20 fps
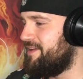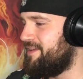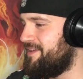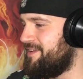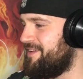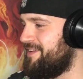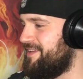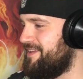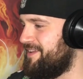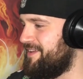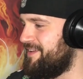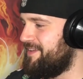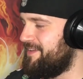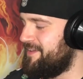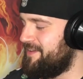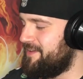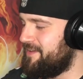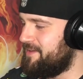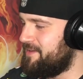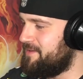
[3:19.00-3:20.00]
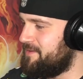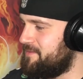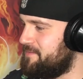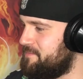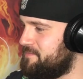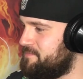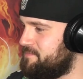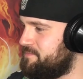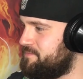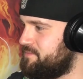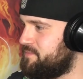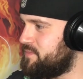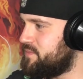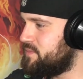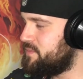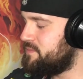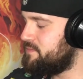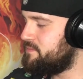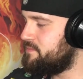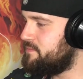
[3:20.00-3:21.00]

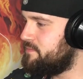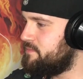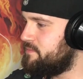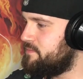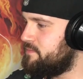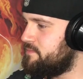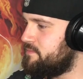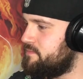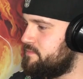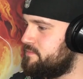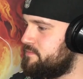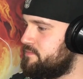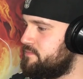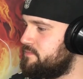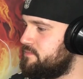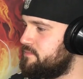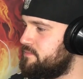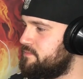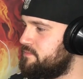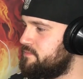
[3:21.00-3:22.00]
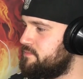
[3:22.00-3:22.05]
(no one is talking)